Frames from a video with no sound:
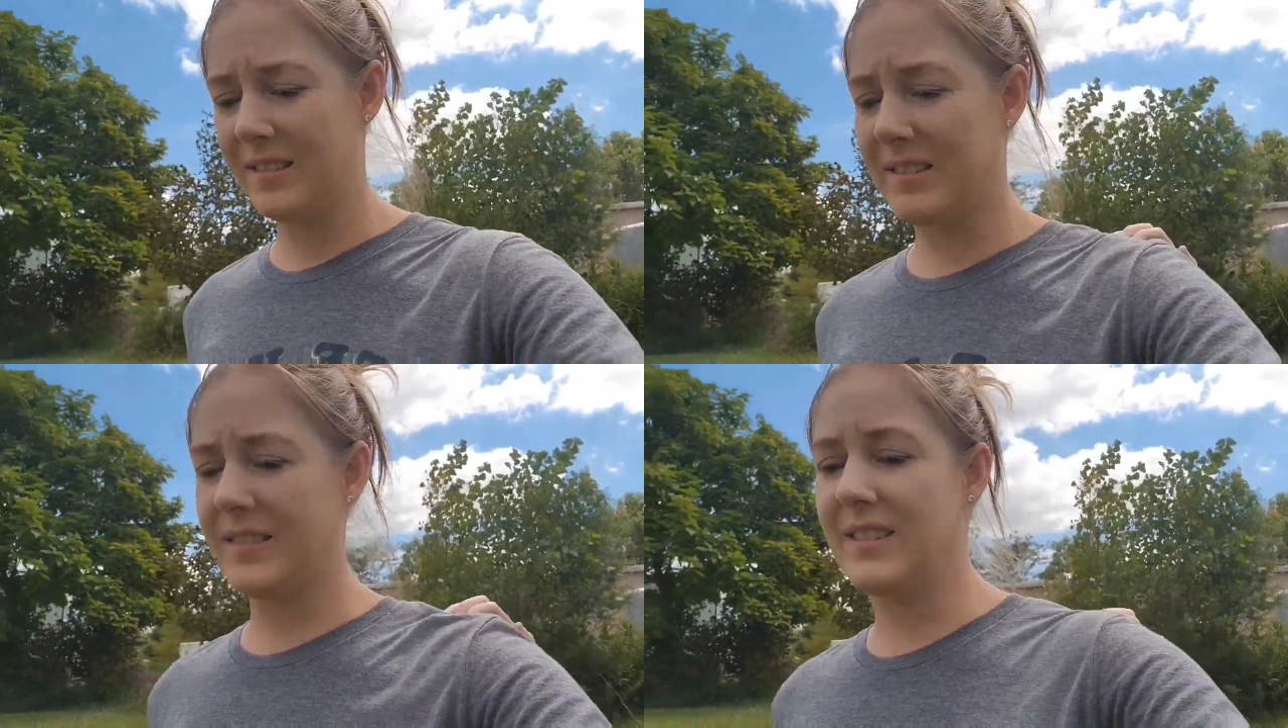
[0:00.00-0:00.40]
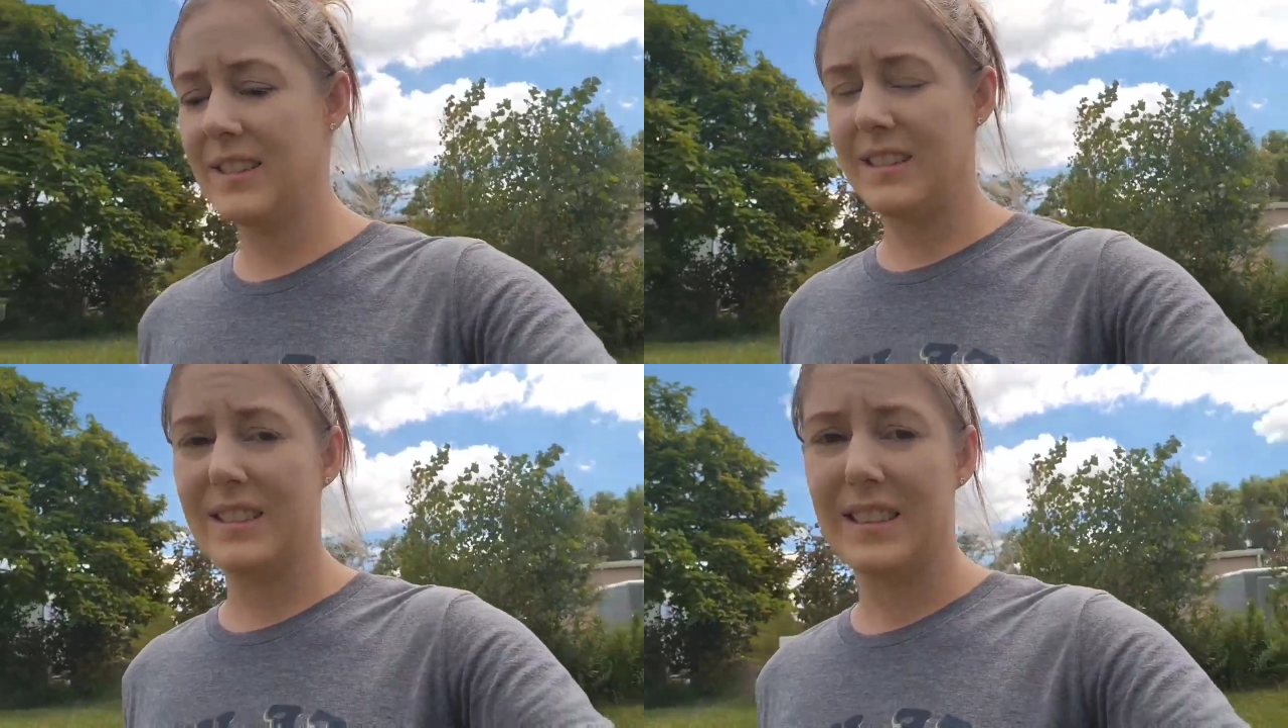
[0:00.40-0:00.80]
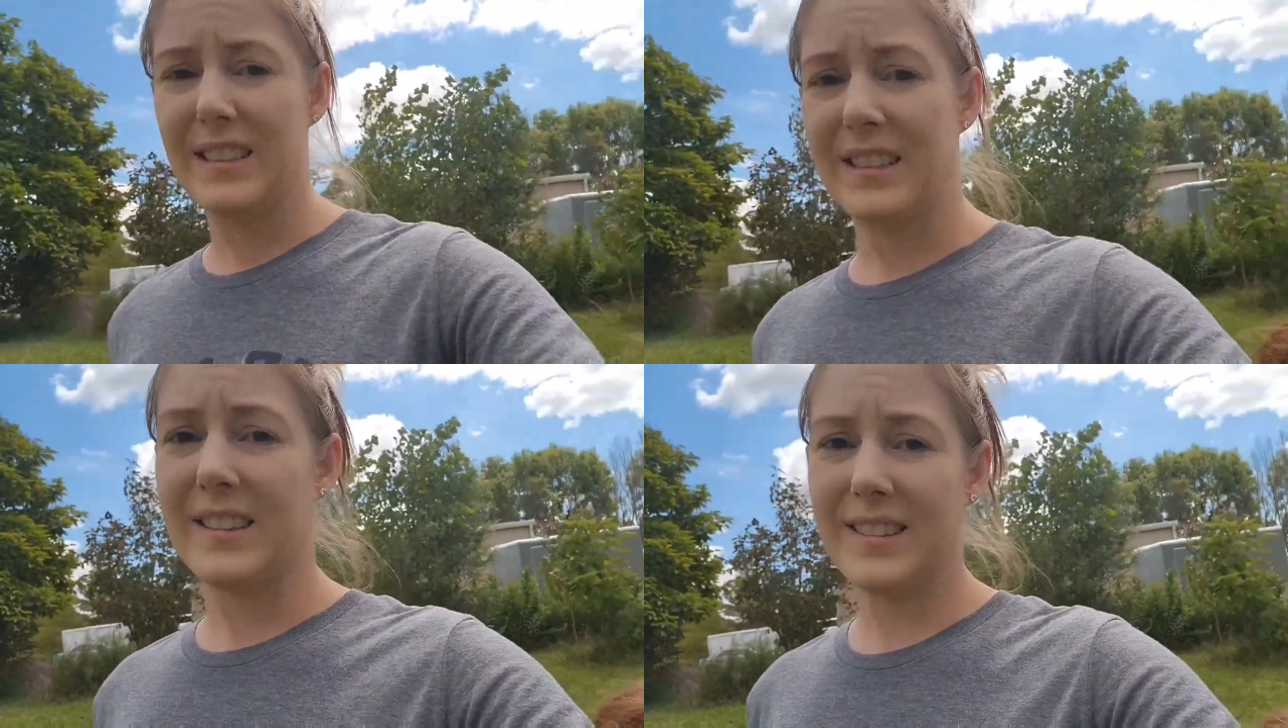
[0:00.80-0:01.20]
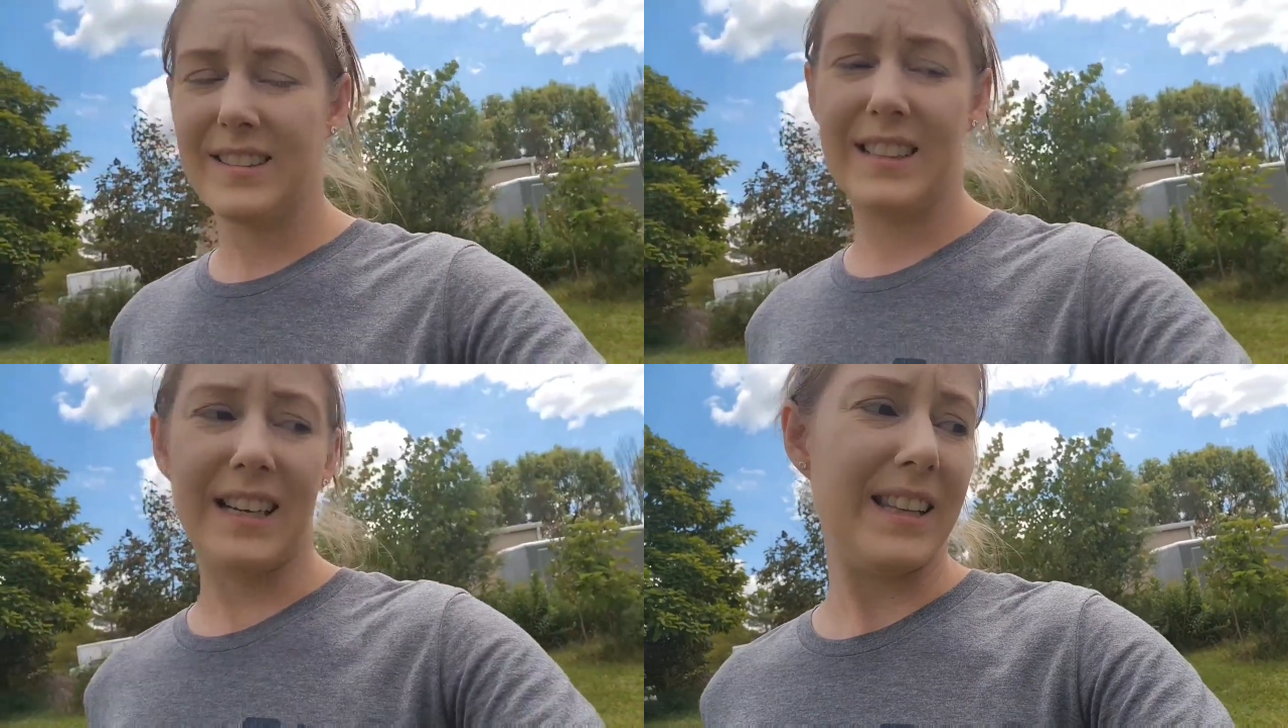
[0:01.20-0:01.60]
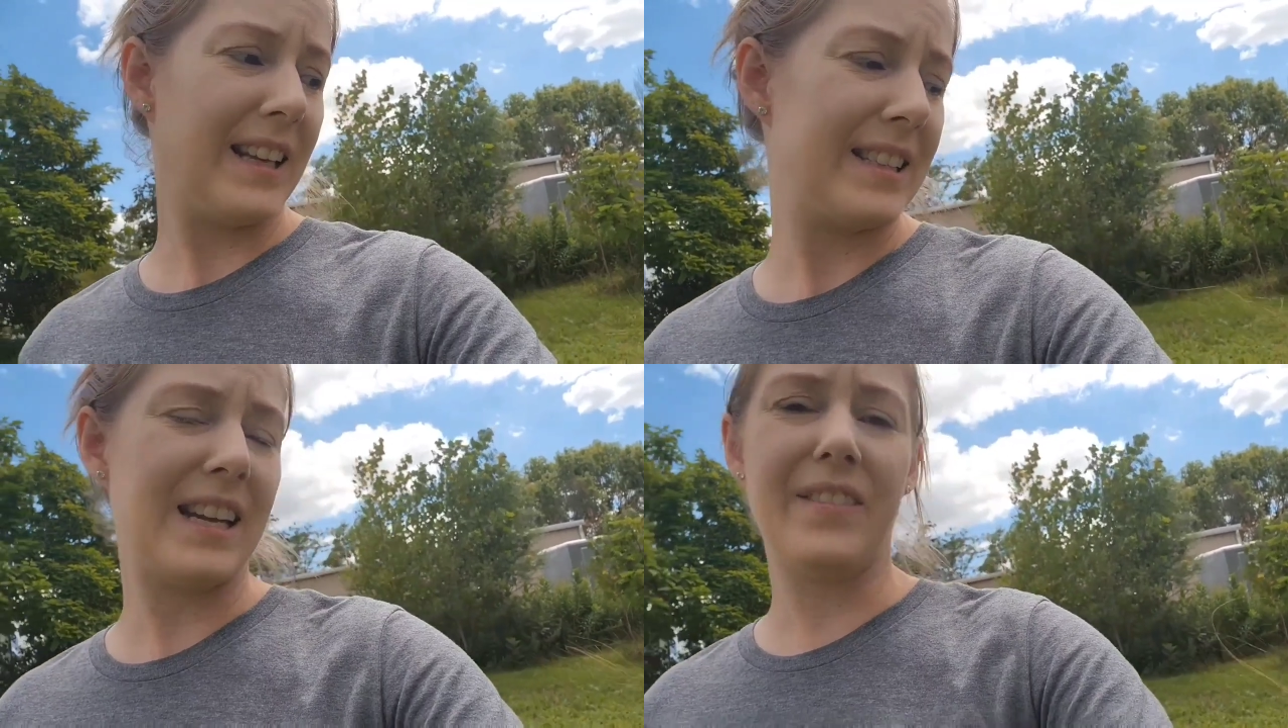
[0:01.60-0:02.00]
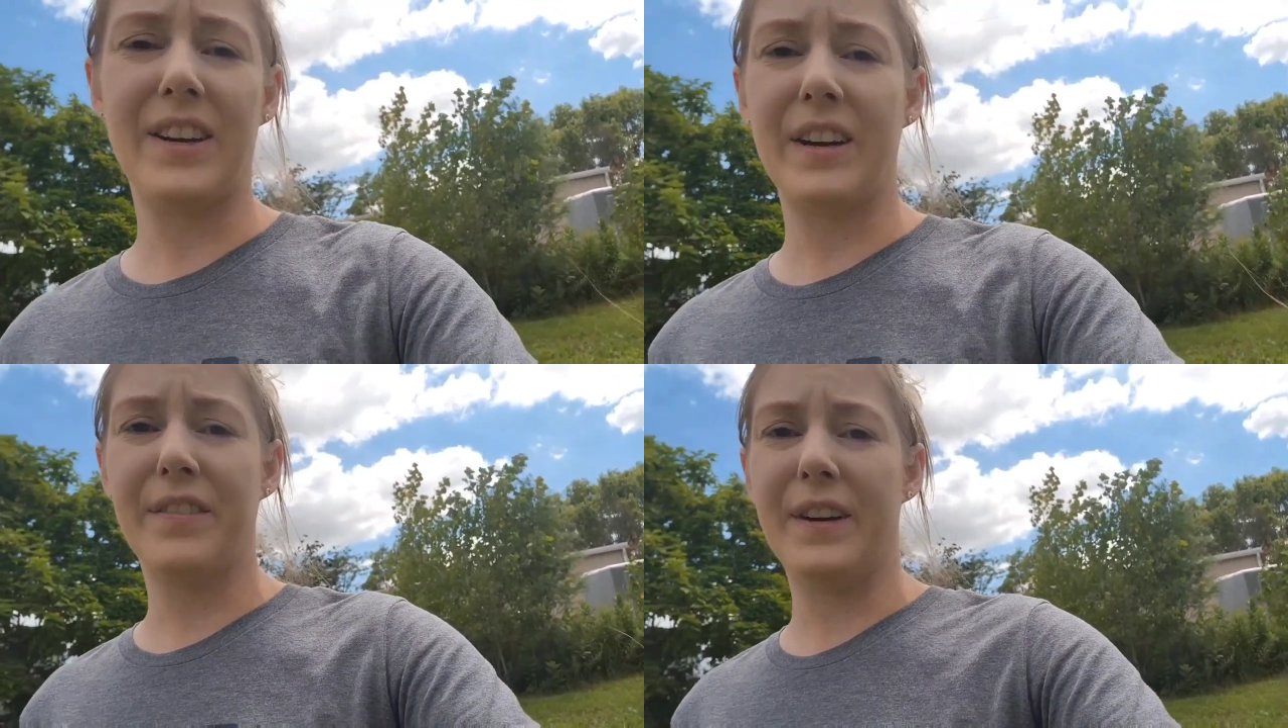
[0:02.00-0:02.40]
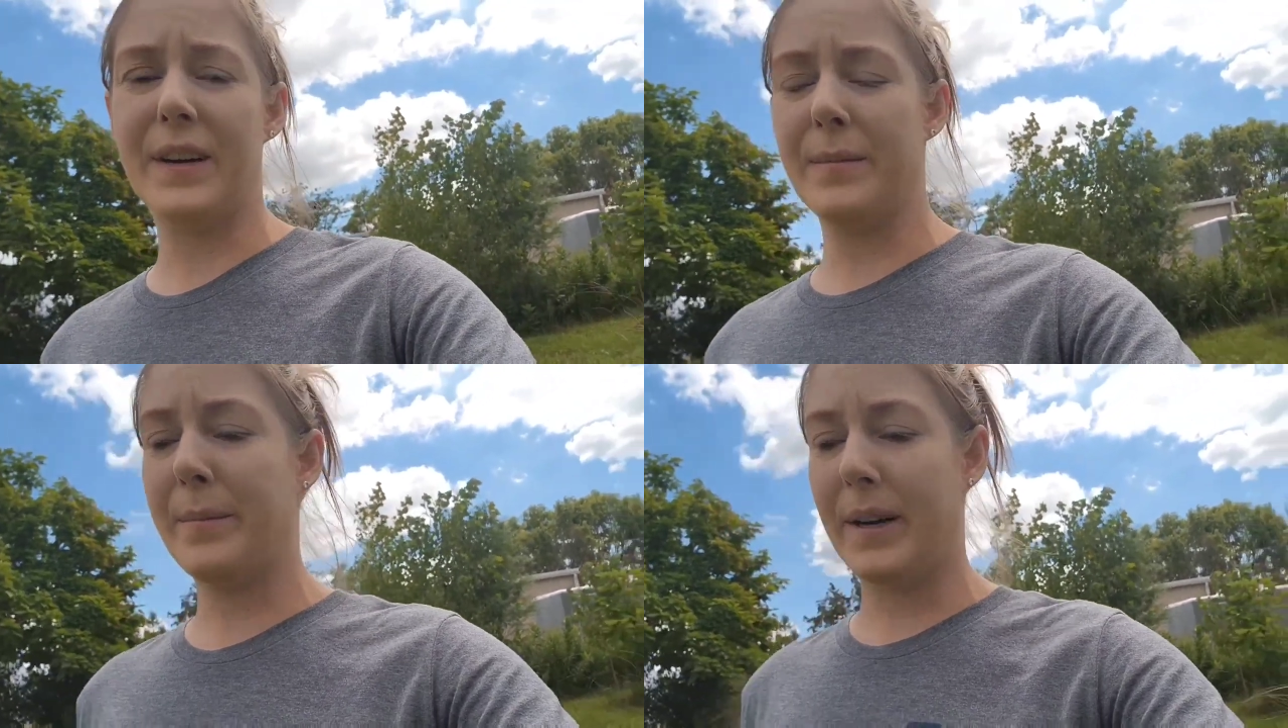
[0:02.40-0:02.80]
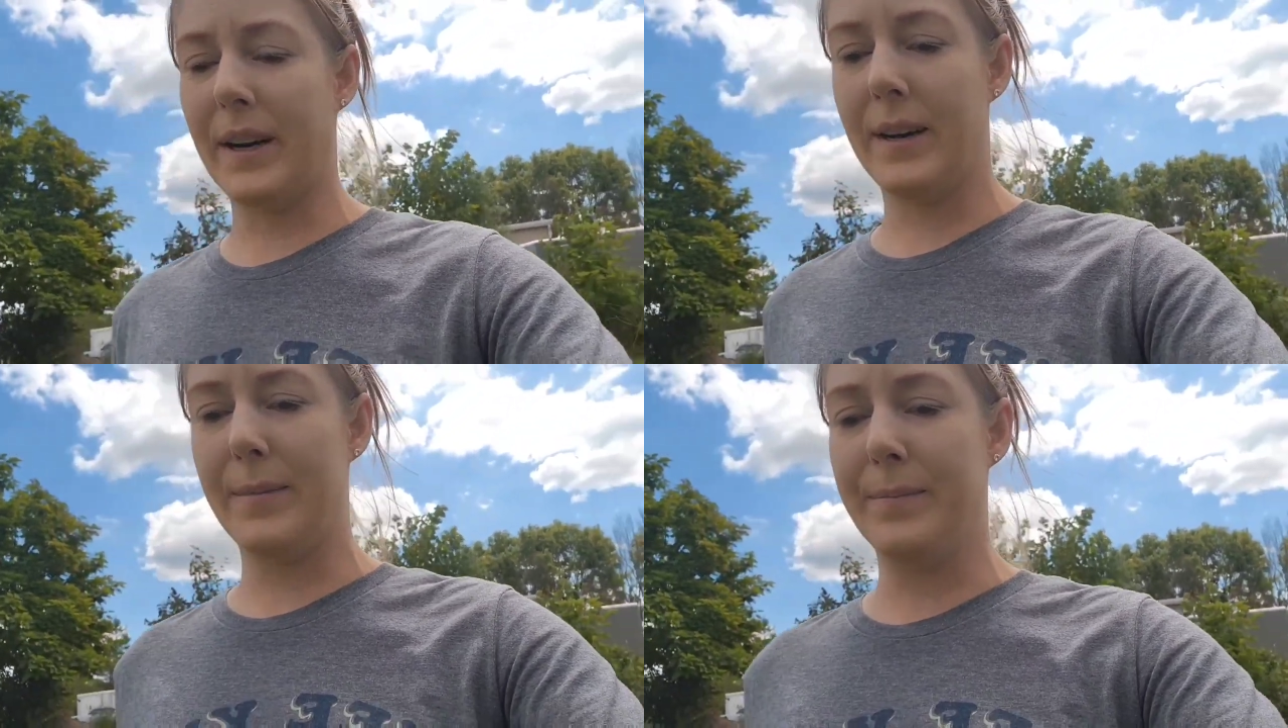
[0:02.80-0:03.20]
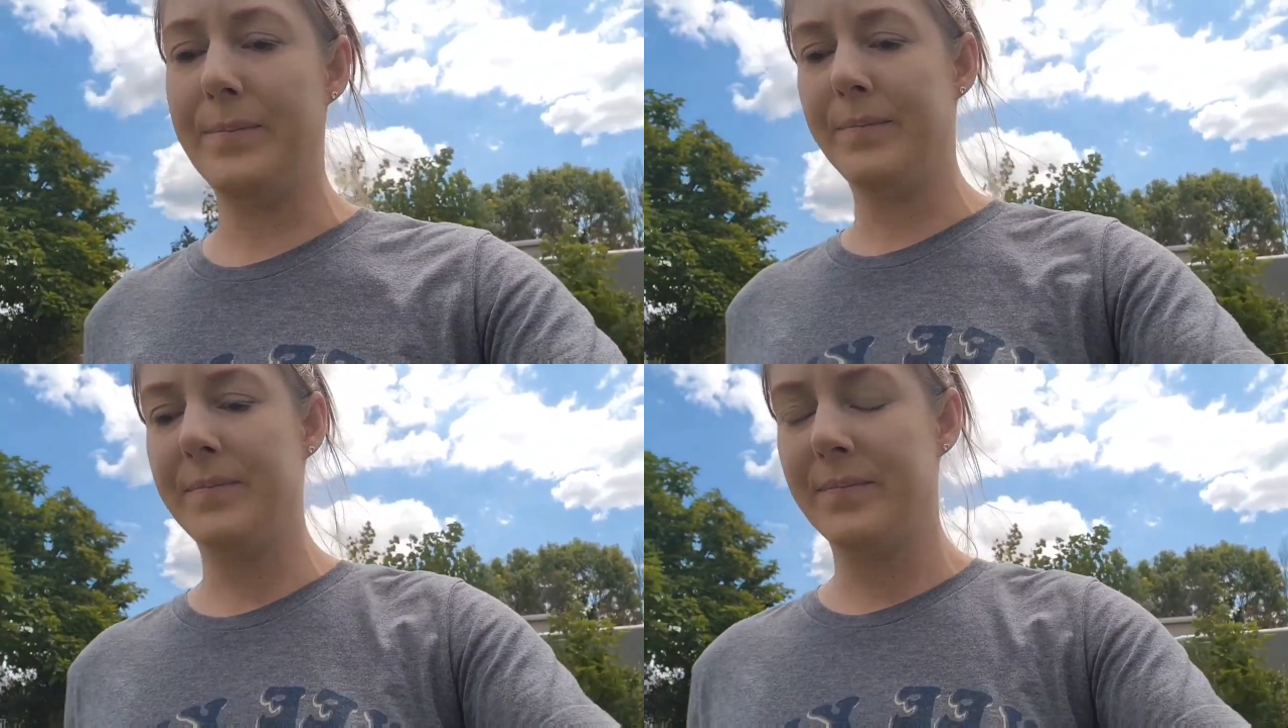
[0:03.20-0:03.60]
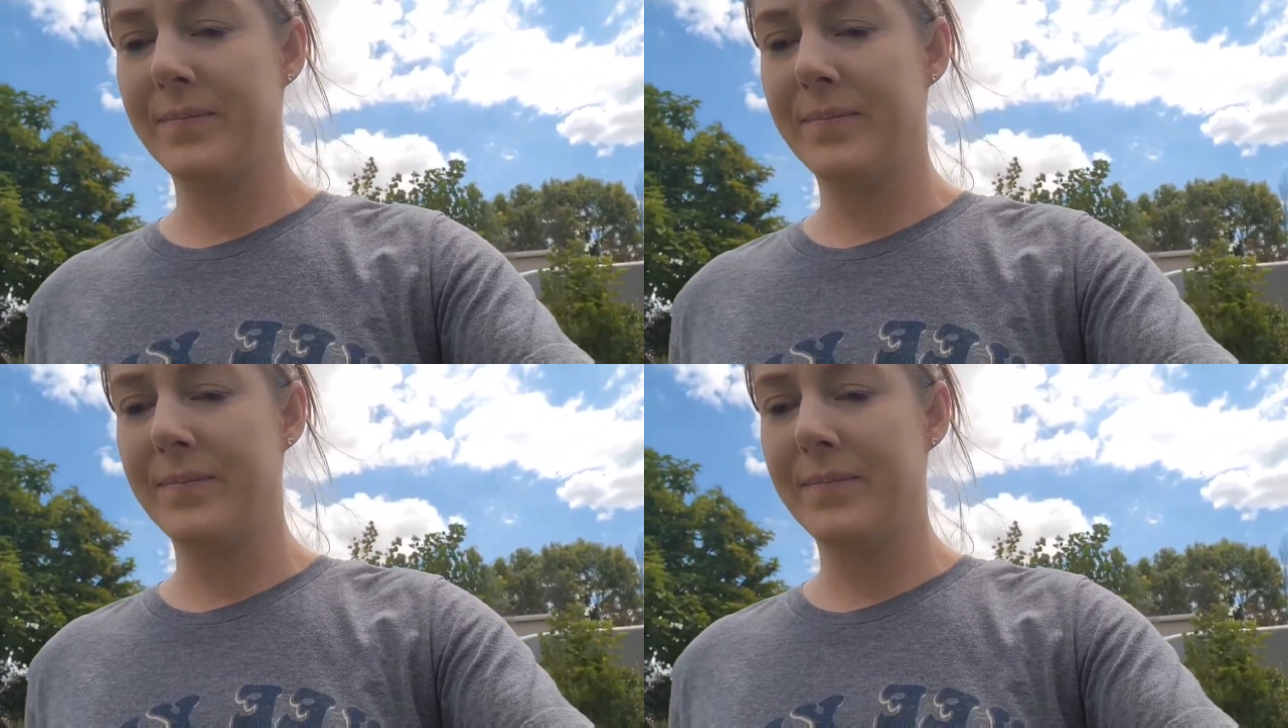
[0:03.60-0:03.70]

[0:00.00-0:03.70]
Yeah, we done planted 10 yeah, that's not very fun, but um,